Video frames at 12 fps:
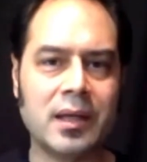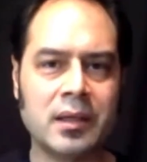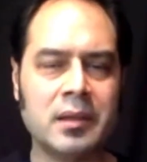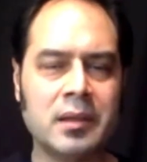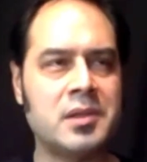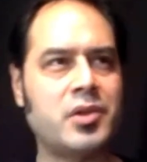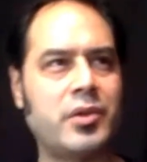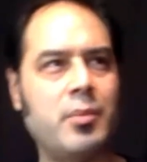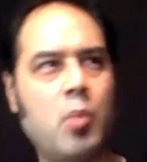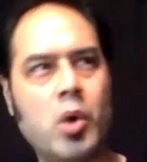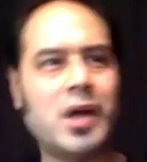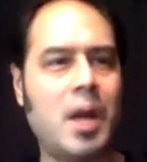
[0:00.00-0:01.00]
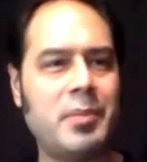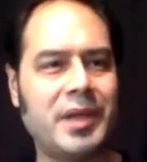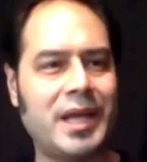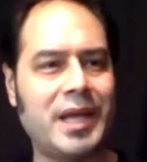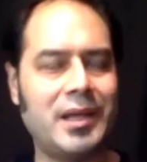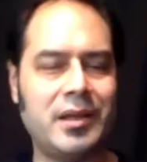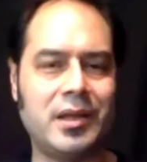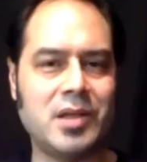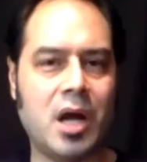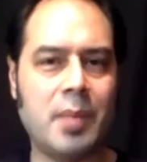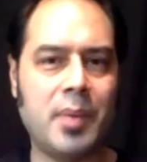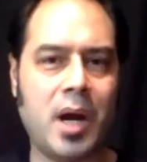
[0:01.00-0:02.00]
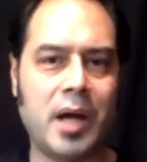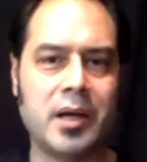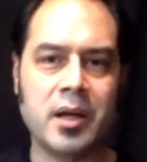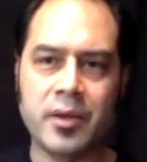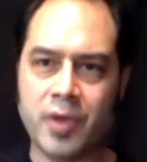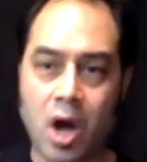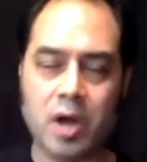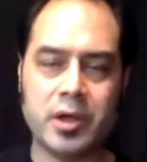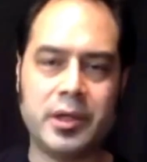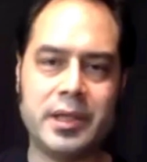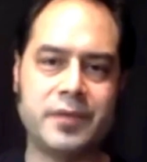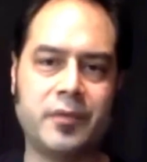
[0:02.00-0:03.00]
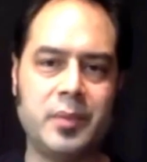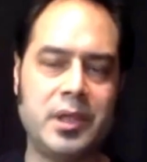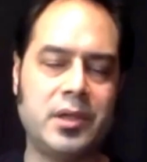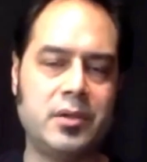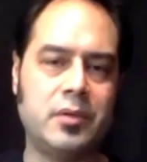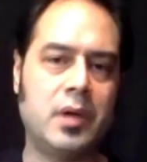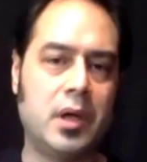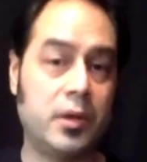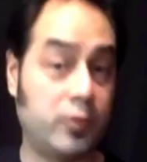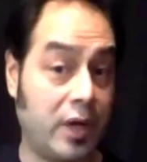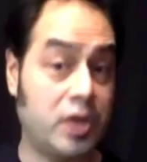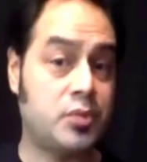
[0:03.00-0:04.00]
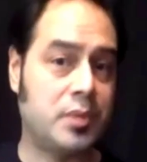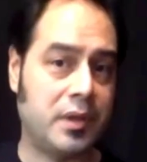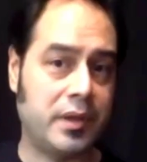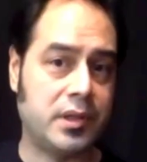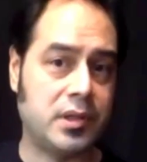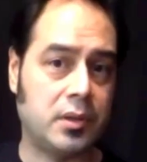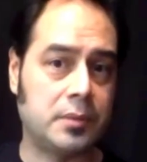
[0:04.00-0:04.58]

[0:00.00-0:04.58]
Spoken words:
So the more complicated the guitar part, the harder it is for me to do an arrangement of the tune.